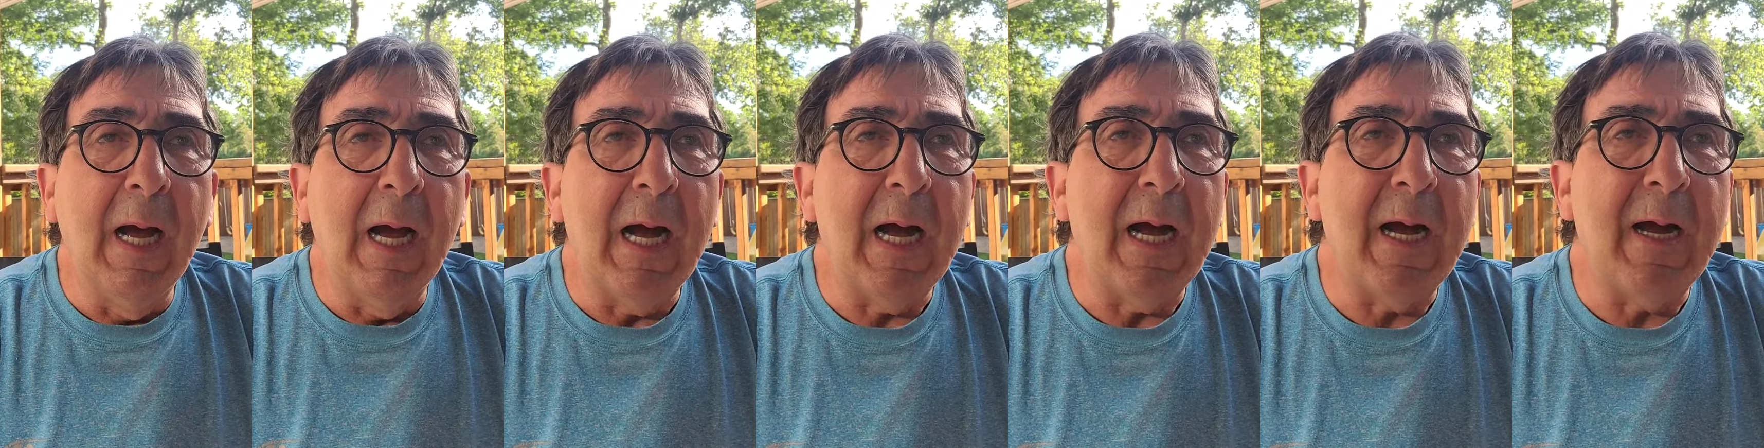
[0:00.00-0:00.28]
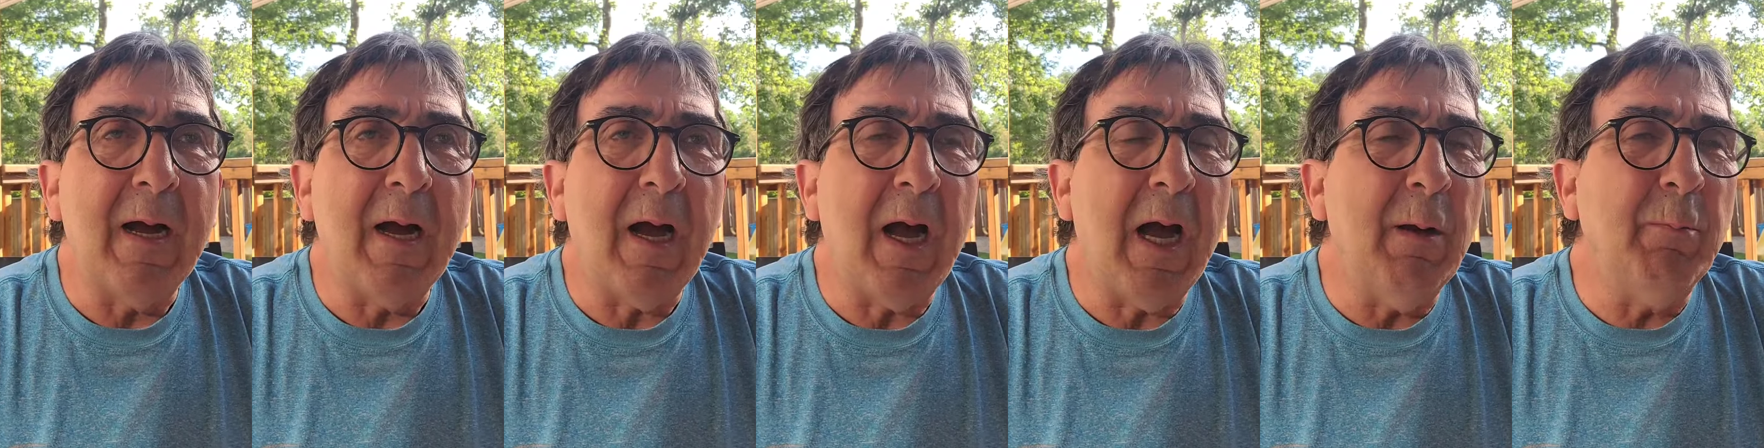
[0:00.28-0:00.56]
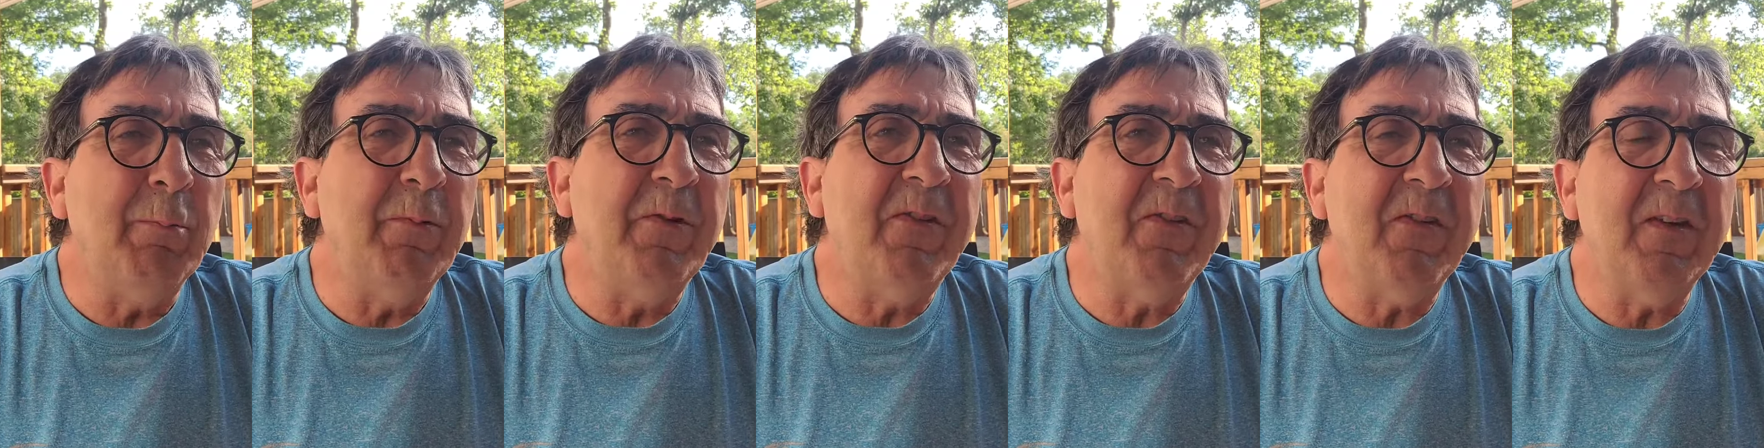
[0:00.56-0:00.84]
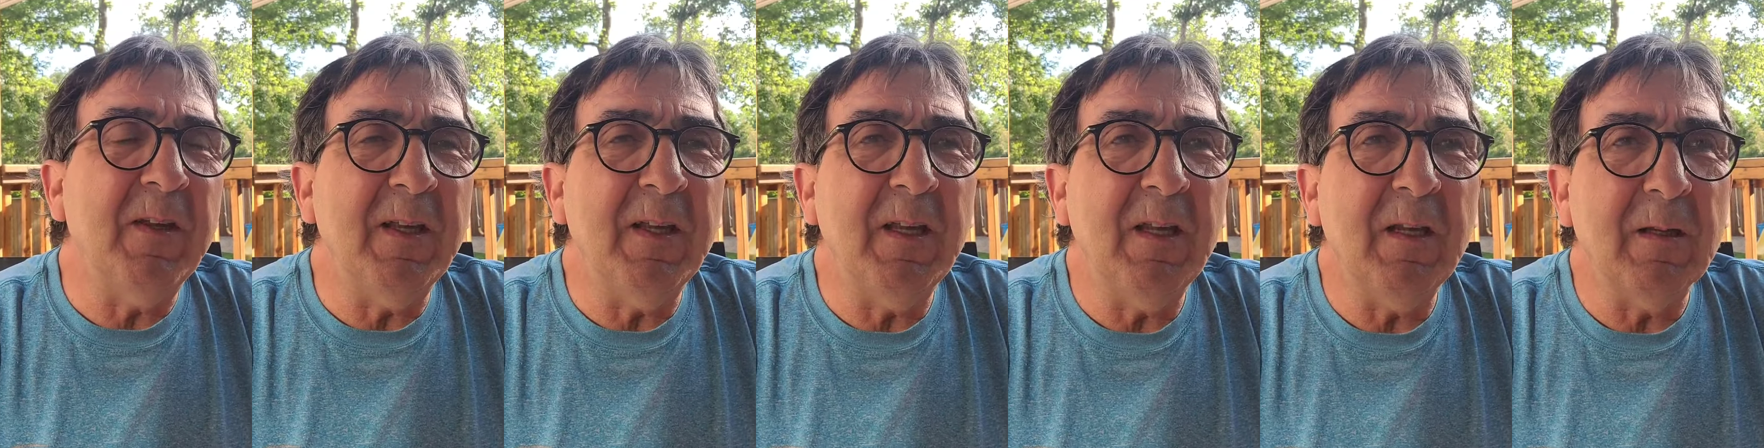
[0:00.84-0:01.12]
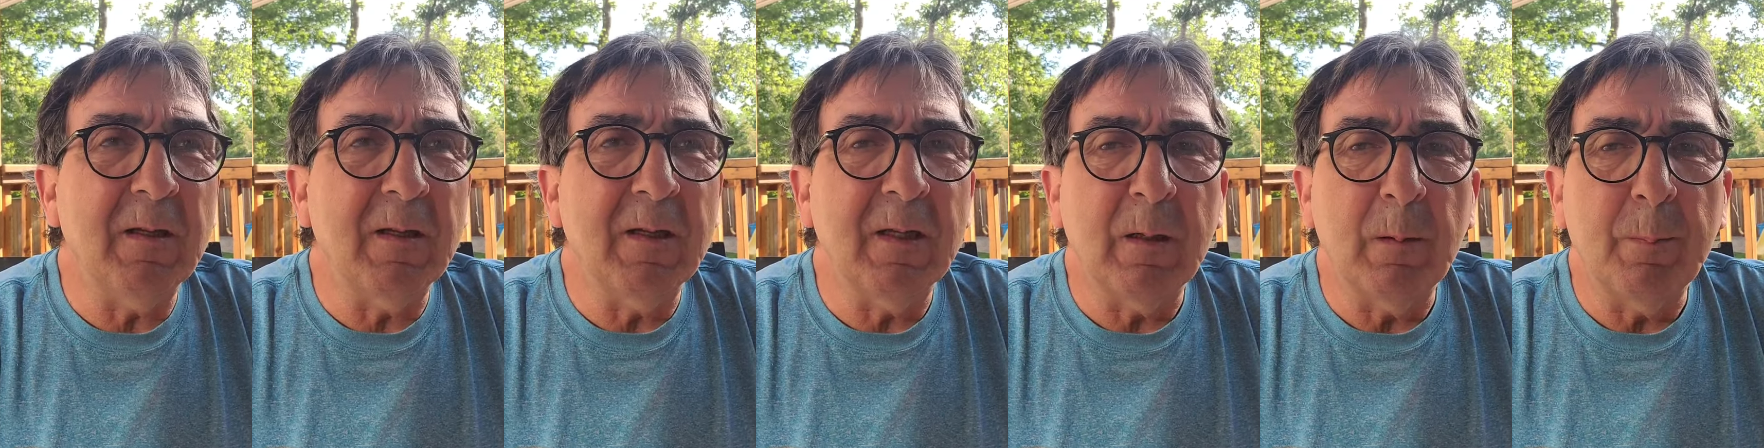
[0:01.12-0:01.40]
I was thinking
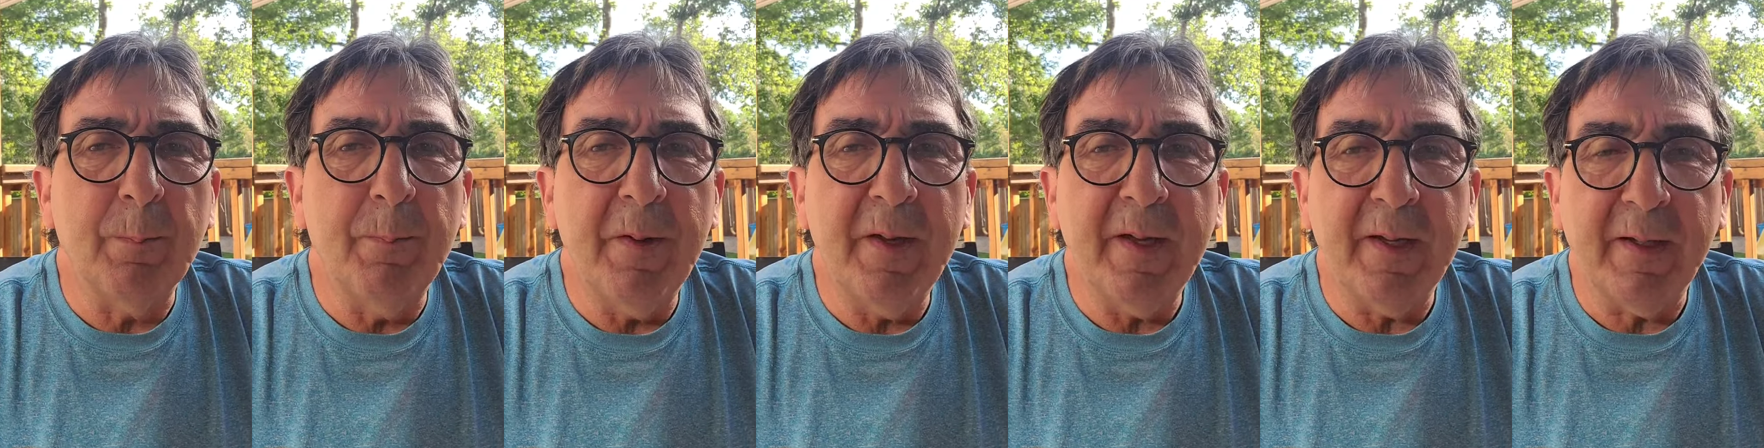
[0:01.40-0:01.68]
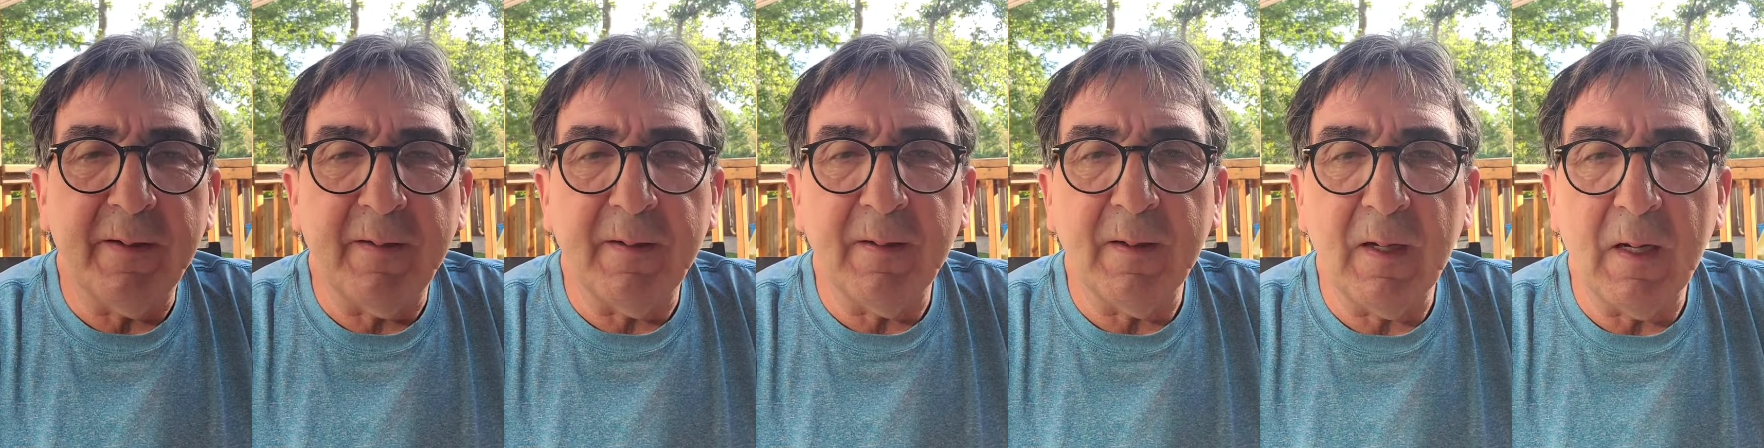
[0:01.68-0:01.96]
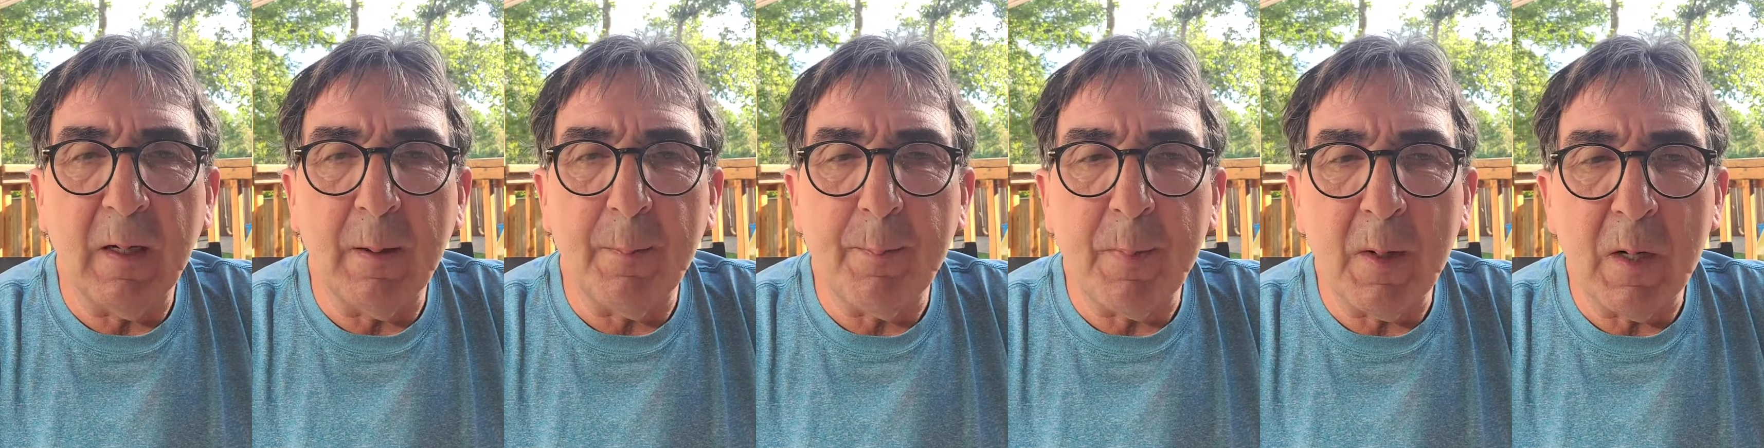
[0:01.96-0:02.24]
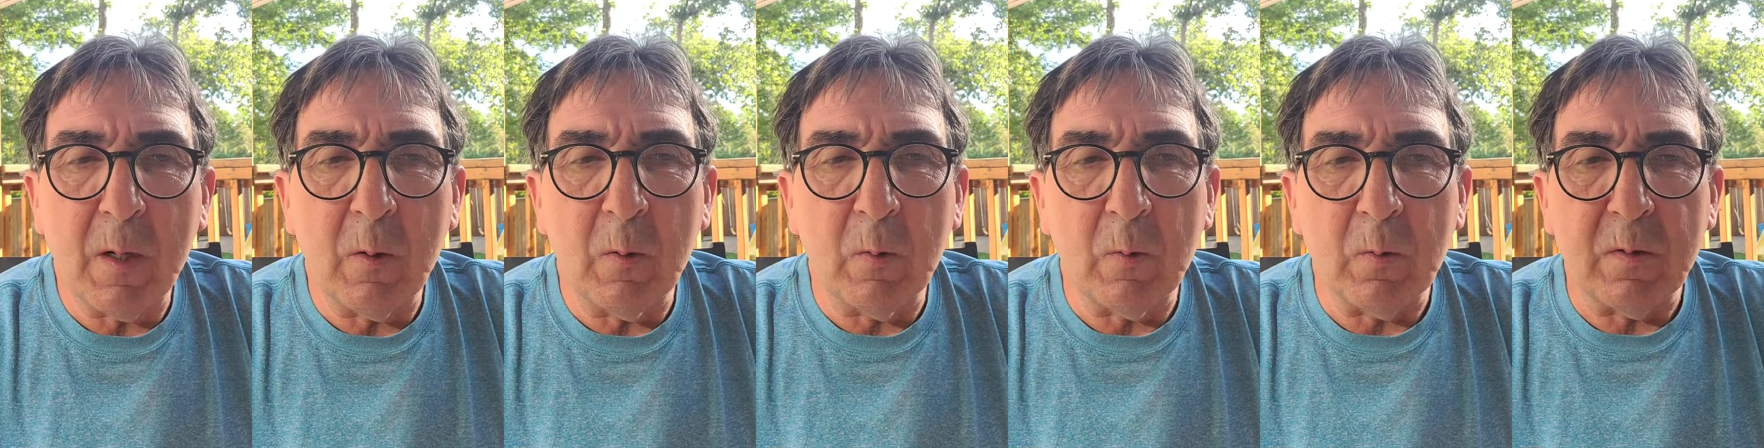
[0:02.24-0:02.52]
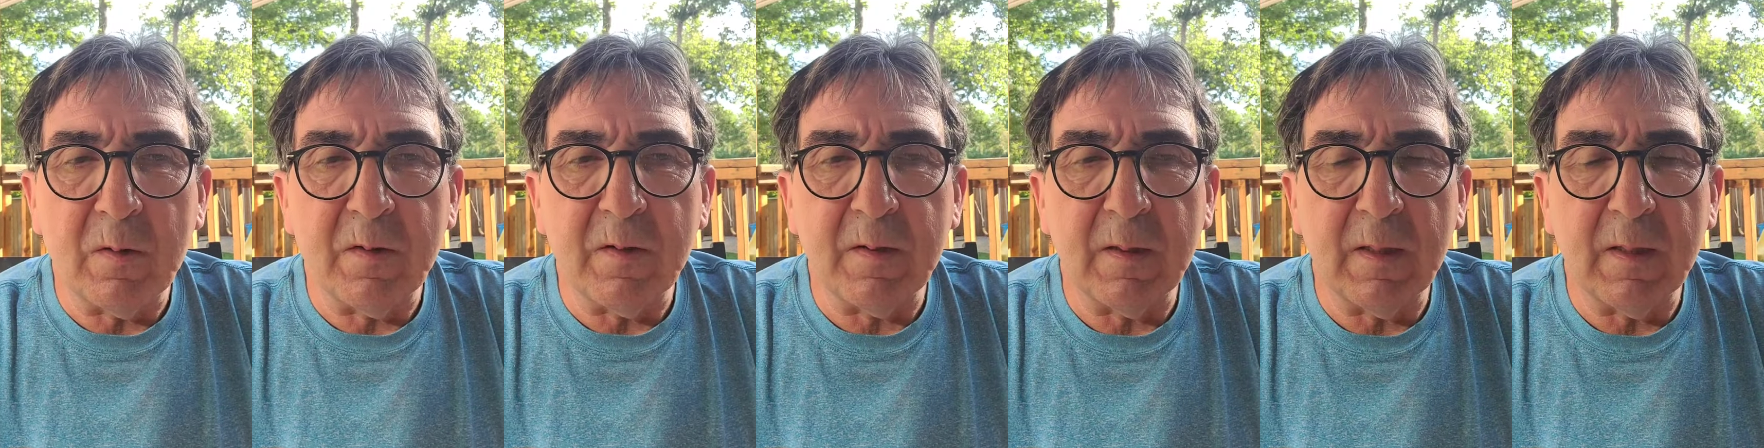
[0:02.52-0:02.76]
a little bit about